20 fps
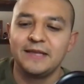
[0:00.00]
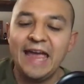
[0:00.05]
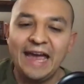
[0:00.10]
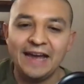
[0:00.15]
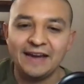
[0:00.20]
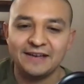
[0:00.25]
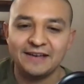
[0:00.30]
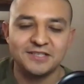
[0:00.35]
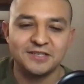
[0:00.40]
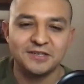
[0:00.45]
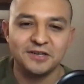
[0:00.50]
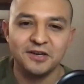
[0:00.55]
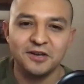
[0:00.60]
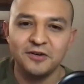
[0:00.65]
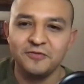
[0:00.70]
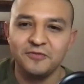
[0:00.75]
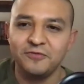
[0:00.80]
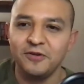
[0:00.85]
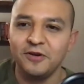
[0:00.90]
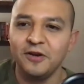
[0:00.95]
act
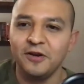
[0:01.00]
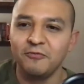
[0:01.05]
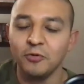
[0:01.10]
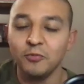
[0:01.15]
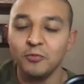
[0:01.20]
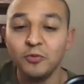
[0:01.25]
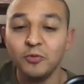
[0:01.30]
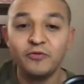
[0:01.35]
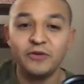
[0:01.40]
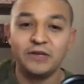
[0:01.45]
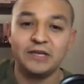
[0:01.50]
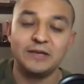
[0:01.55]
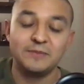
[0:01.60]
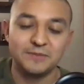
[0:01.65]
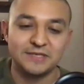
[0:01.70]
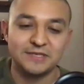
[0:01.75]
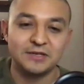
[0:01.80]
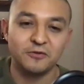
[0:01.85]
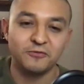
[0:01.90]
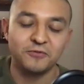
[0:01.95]
of of removing
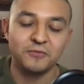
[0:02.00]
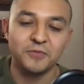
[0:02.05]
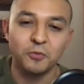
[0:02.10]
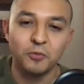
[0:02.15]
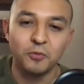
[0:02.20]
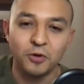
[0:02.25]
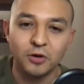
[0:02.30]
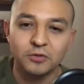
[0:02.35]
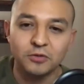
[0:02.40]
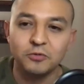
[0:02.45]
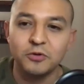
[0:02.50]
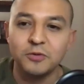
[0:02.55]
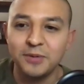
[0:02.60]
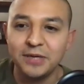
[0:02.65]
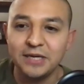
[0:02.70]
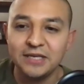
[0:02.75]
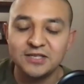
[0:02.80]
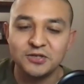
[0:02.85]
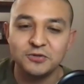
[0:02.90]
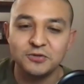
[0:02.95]
himself from the world would
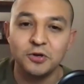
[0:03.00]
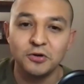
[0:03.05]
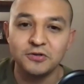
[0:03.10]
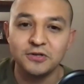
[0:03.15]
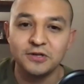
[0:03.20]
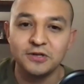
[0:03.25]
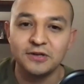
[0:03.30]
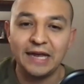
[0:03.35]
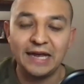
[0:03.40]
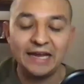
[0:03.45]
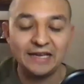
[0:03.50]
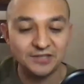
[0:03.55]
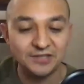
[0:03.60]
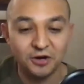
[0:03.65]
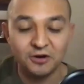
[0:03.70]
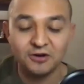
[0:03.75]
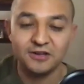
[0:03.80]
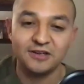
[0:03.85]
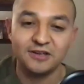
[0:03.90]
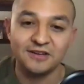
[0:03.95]
be to go to
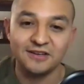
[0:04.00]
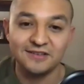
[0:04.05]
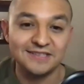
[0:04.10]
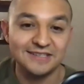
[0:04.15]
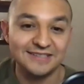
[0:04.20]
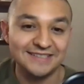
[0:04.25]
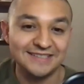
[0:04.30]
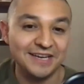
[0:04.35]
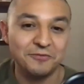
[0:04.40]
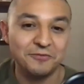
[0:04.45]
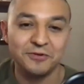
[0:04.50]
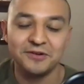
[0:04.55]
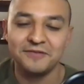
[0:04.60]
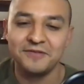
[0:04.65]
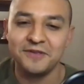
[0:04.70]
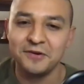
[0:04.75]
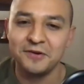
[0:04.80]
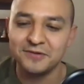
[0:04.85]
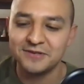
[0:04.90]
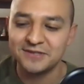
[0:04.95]
Antarctica to take one
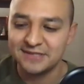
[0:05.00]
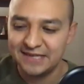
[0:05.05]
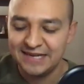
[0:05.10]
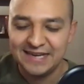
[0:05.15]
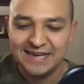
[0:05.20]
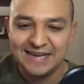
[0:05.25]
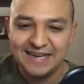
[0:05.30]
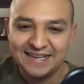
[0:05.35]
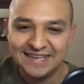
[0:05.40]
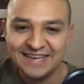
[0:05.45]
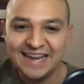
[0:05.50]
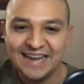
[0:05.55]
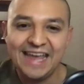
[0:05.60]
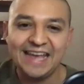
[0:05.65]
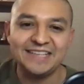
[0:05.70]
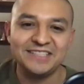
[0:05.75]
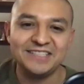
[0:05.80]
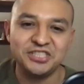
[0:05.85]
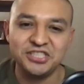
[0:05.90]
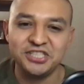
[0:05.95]
of those
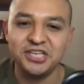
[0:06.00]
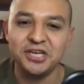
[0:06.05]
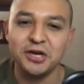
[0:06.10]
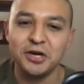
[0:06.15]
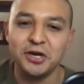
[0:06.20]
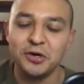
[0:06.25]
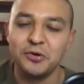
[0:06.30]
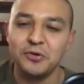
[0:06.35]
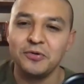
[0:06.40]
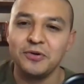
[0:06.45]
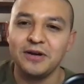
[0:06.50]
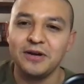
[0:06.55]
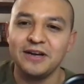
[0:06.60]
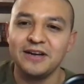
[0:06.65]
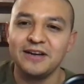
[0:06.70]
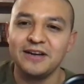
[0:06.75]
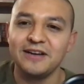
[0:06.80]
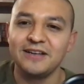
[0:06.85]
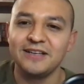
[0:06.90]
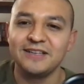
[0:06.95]
Nat Geo
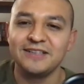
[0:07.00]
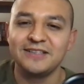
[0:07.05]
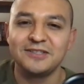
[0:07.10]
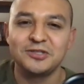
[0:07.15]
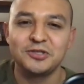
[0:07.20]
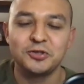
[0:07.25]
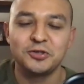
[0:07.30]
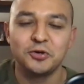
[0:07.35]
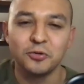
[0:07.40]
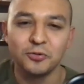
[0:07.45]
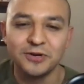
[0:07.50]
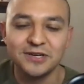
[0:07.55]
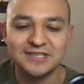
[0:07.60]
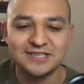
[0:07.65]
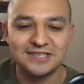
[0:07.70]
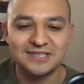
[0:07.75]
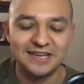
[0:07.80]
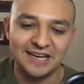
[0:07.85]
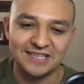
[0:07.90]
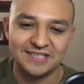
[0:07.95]
uh,
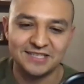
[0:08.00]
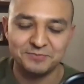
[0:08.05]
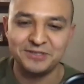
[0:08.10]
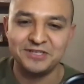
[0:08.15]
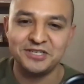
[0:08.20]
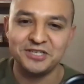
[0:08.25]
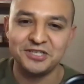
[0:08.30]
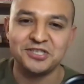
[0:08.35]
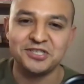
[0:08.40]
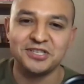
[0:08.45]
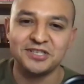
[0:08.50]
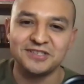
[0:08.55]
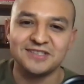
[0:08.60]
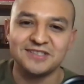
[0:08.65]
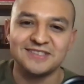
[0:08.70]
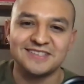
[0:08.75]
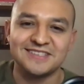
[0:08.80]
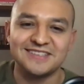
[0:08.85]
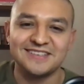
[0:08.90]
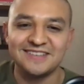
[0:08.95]
tourist
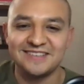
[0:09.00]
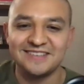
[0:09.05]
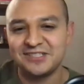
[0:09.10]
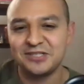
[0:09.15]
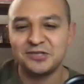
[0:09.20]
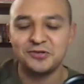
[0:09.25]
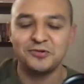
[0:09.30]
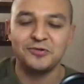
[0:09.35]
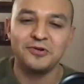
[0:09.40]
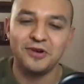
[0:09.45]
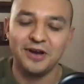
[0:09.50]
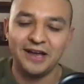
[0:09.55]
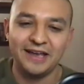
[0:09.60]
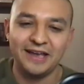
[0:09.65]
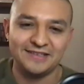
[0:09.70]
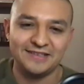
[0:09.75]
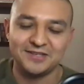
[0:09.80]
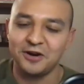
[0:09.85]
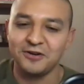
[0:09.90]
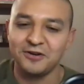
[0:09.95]
expeditions to
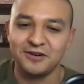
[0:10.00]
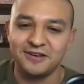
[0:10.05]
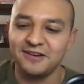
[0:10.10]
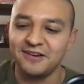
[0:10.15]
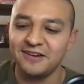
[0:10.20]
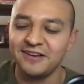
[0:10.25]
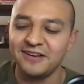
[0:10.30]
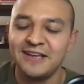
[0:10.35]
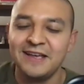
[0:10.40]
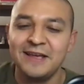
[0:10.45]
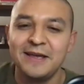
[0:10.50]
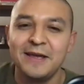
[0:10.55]
Antarctica.